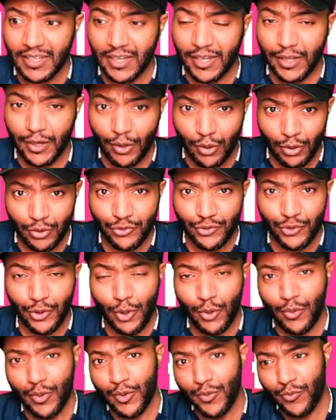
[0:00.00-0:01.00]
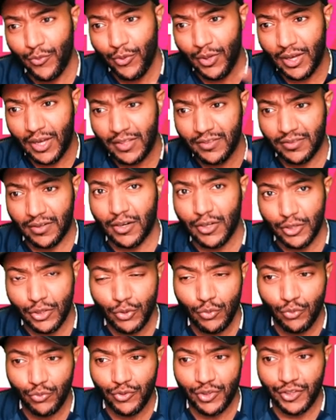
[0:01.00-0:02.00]
And also, if you guys are
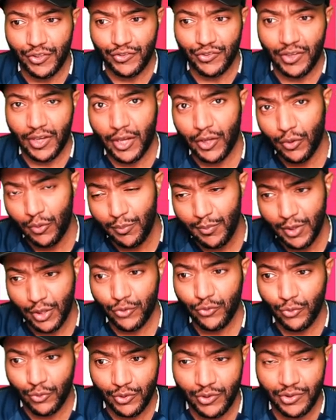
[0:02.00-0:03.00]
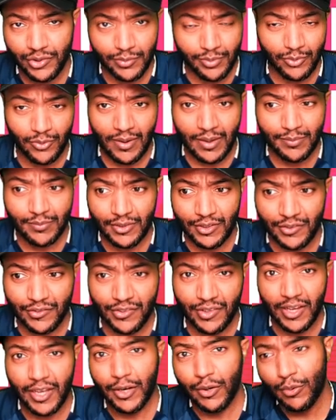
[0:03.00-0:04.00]
new to the channel, make sure you subscribe to the
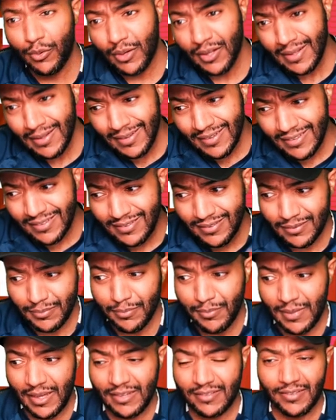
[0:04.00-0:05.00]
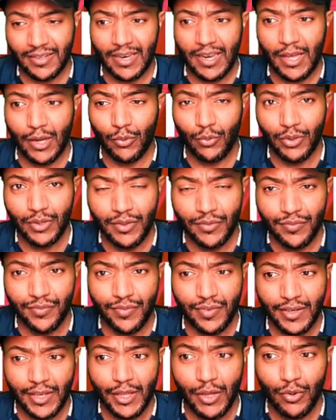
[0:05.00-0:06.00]
channel, smash a like on the
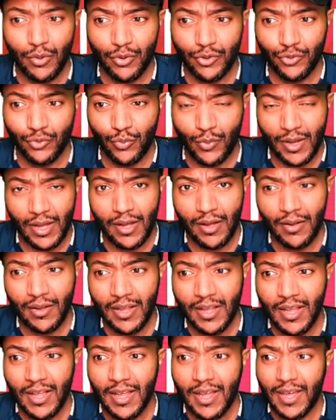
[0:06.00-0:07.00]
video as well.